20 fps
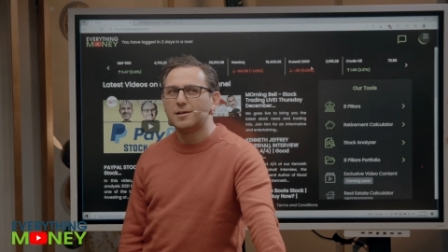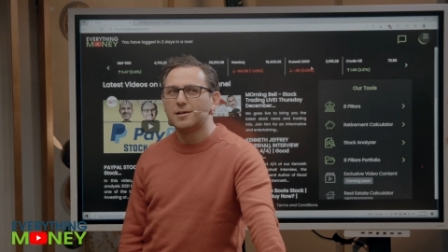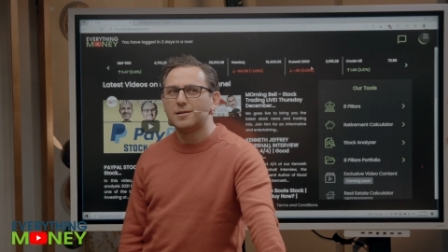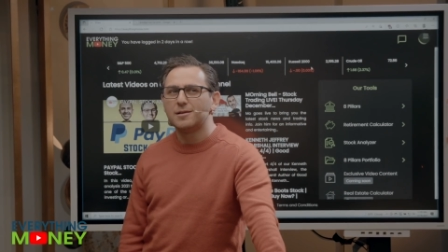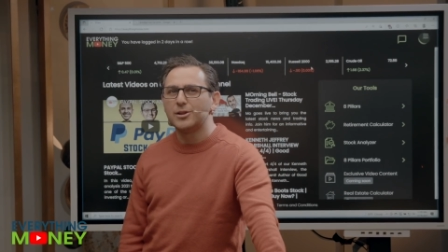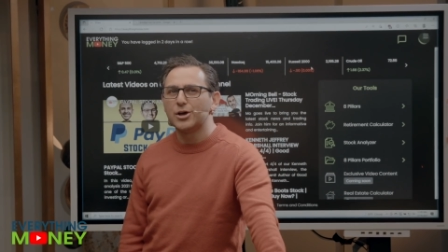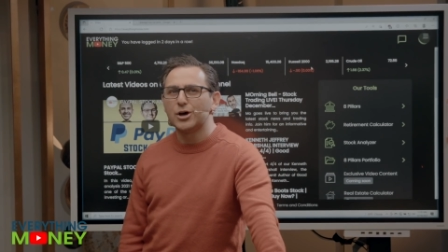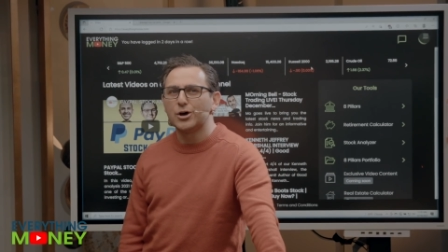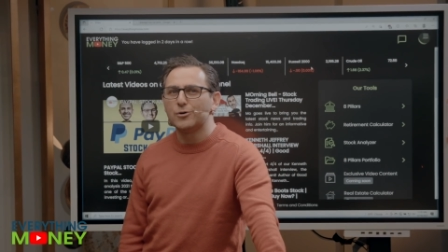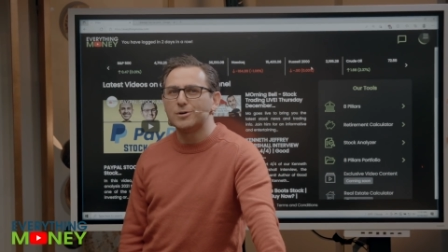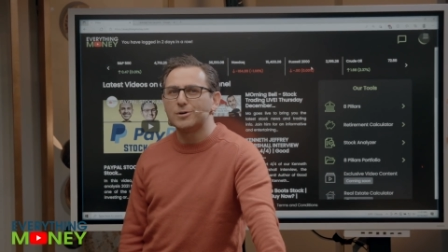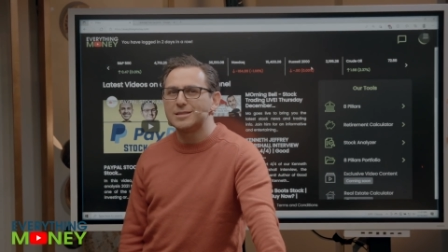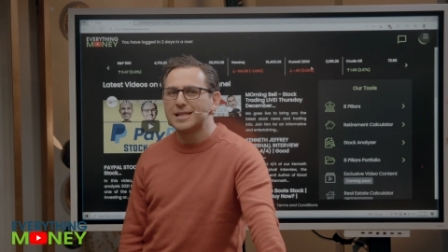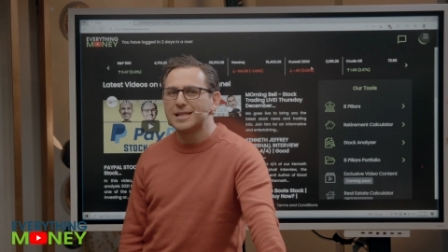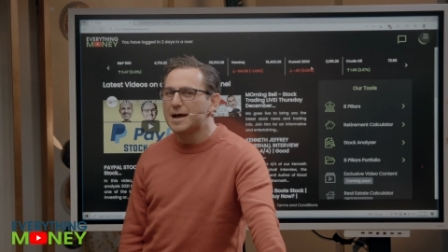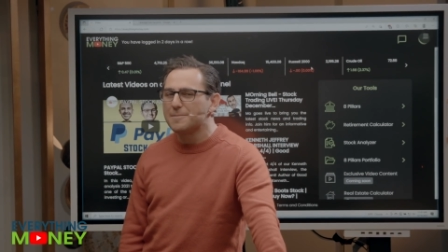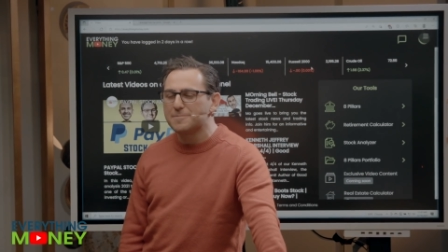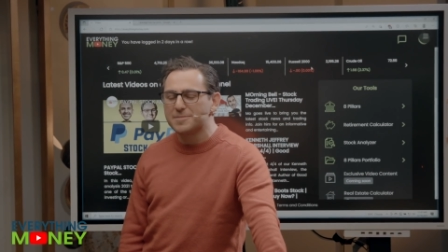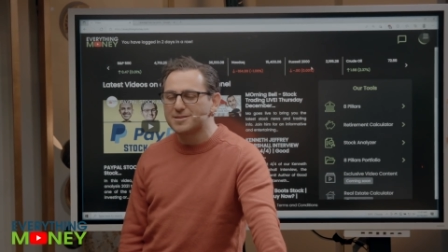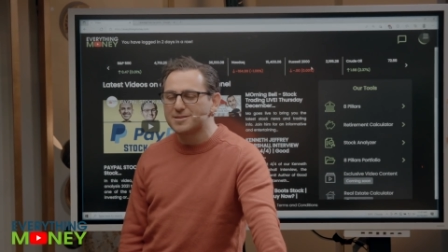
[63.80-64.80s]
no, it's
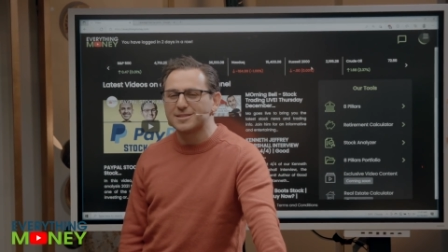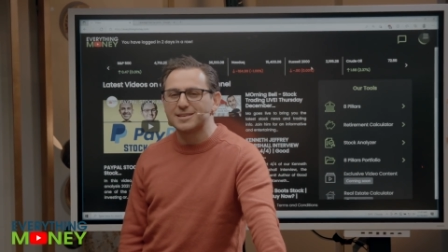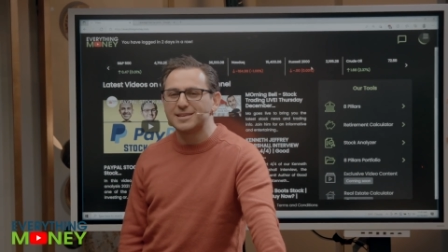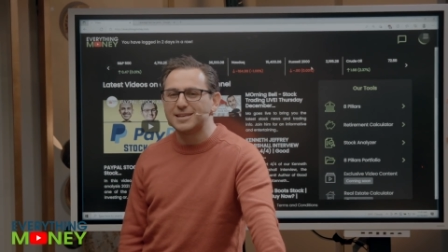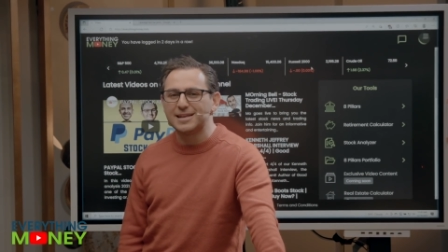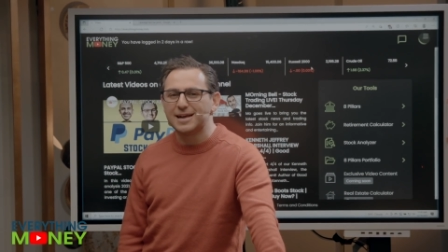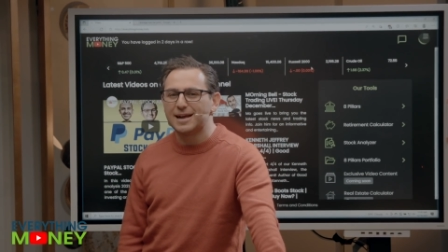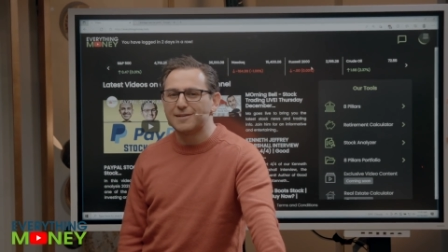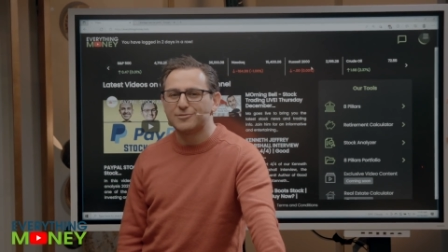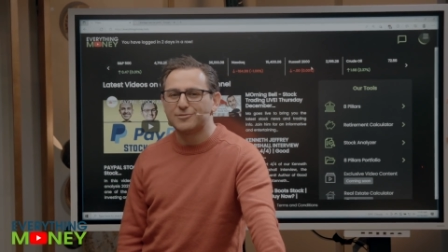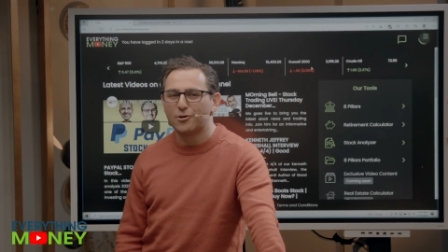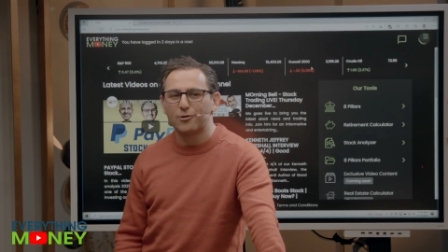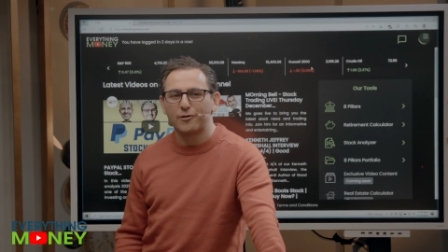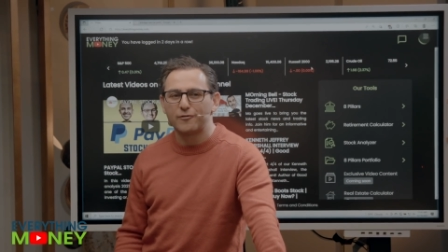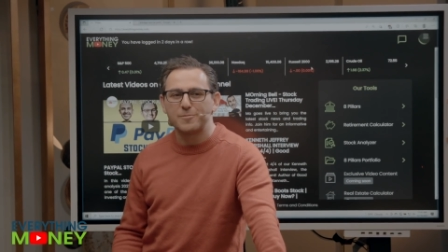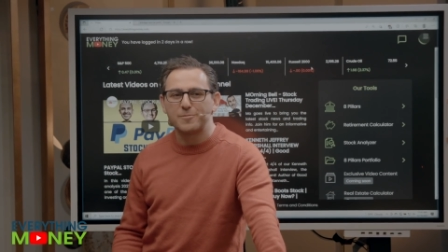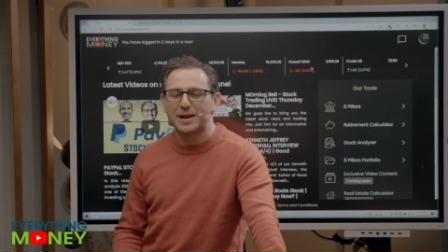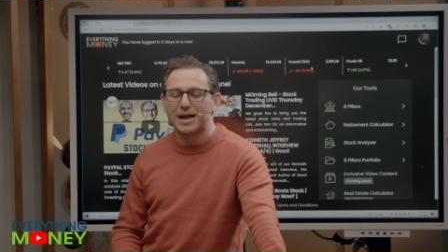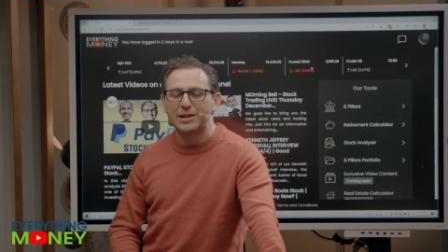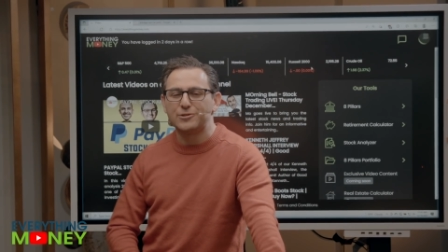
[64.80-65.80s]
not misleading. I've told
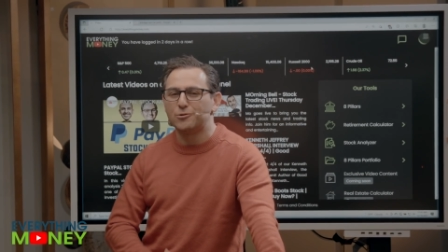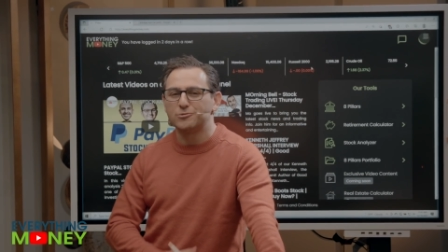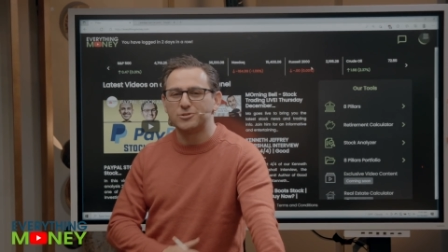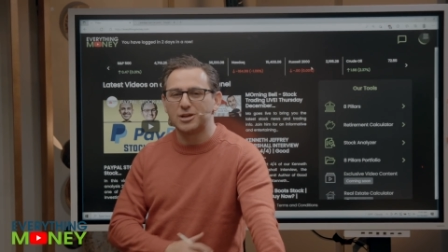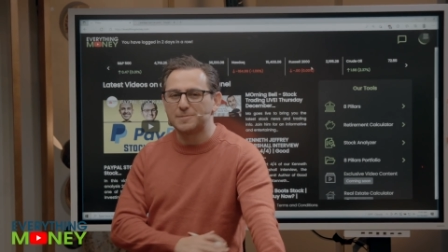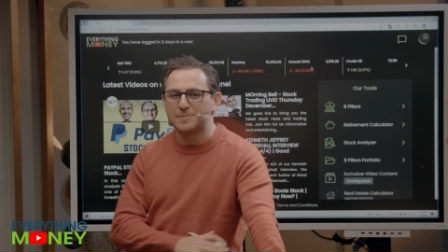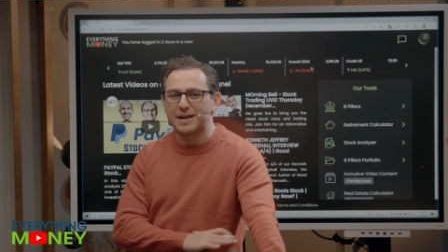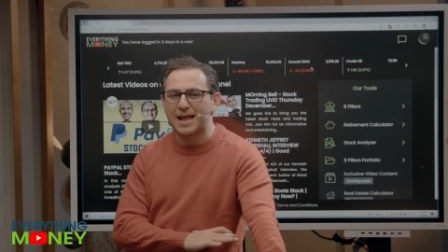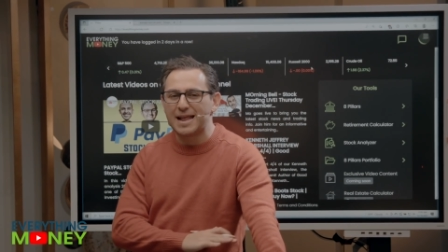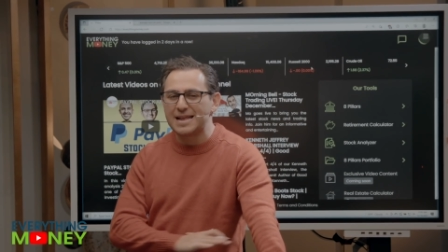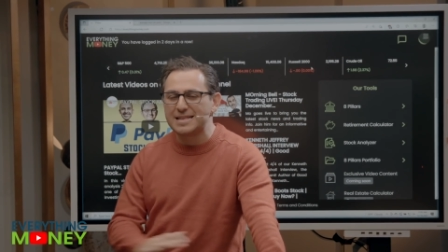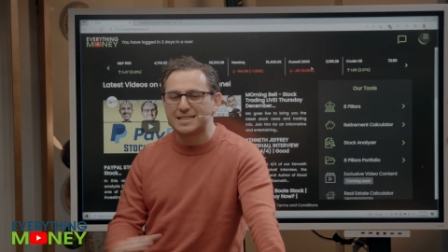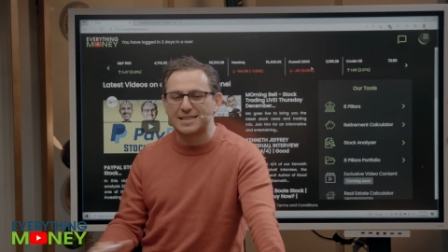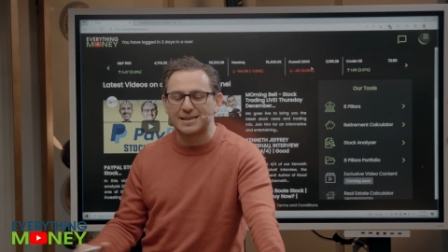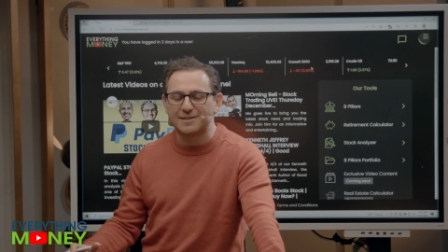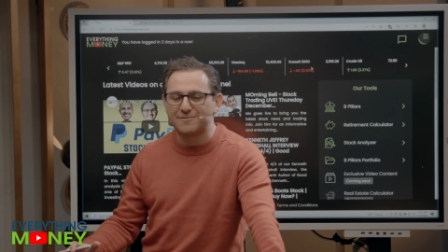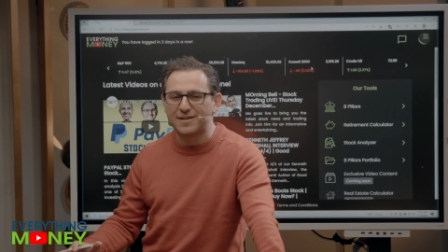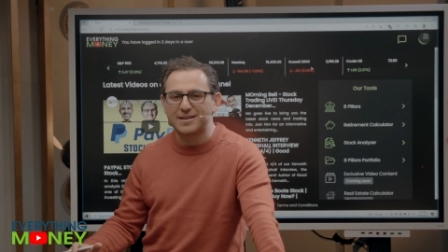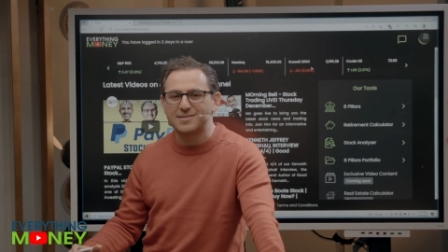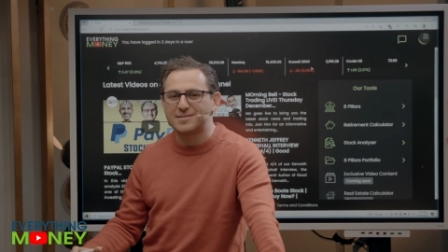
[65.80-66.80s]
everybody I don't talk about anything
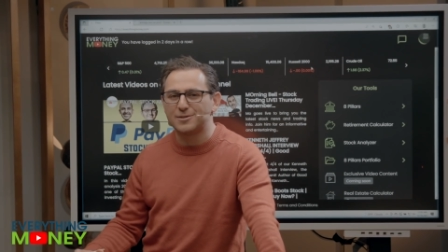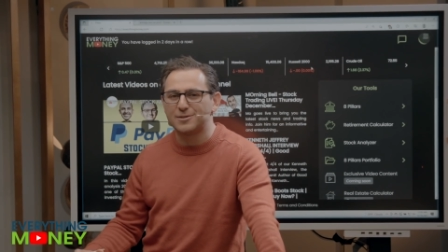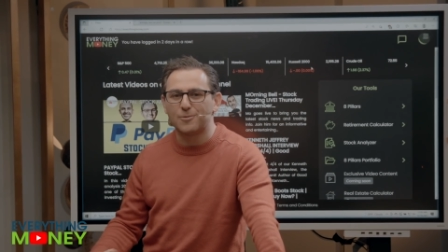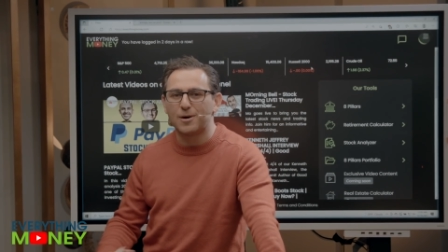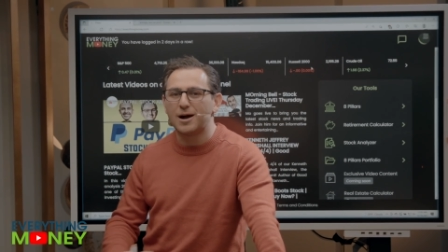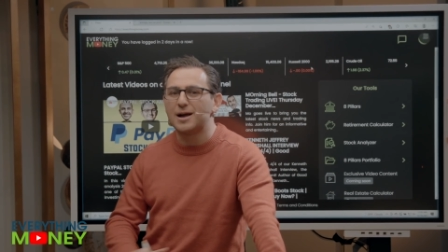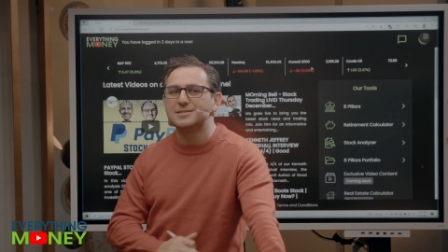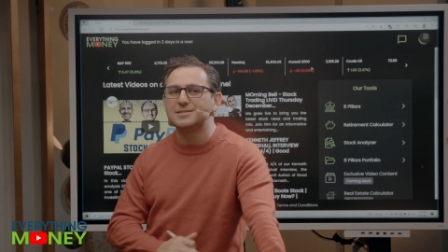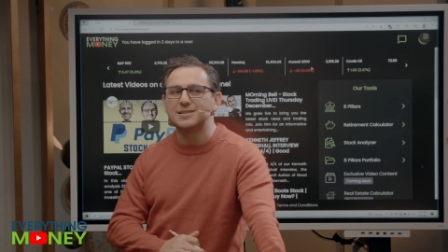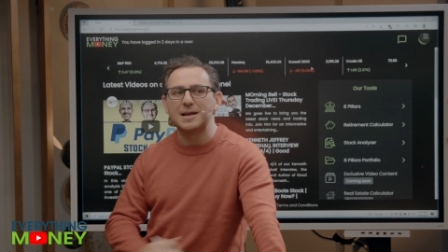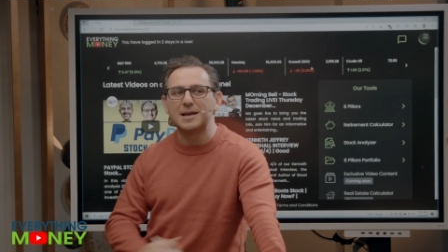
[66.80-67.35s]
investing wise